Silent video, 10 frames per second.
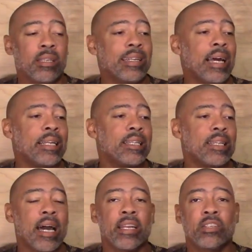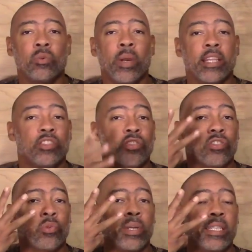and I decided to wait
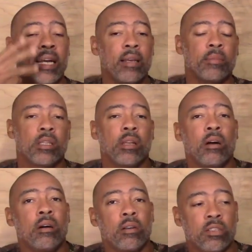3 times as long.